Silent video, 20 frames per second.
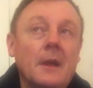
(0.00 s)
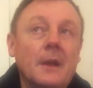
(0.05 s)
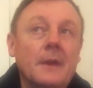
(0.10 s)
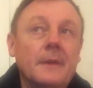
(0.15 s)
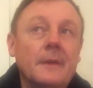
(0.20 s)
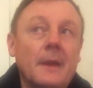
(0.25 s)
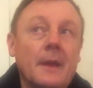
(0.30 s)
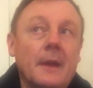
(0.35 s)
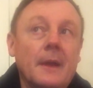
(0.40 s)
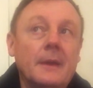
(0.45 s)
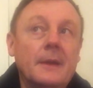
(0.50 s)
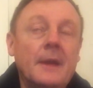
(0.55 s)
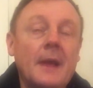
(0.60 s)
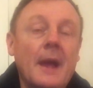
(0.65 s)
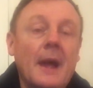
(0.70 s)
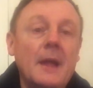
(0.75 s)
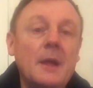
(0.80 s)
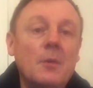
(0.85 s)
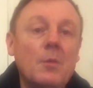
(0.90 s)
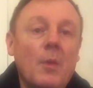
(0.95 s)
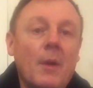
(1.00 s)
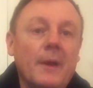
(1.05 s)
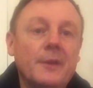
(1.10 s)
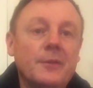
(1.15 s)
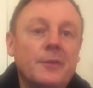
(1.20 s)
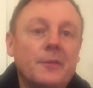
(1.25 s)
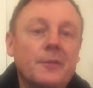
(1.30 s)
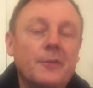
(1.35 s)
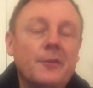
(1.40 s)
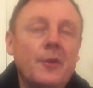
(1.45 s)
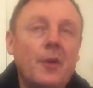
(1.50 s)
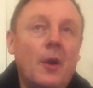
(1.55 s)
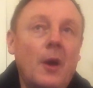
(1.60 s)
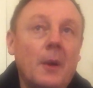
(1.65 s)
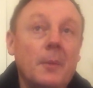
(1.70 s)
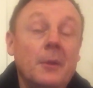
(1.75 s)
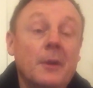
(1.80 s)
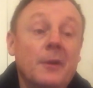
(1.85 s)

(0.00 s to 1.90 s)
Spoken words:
they're gateways of time,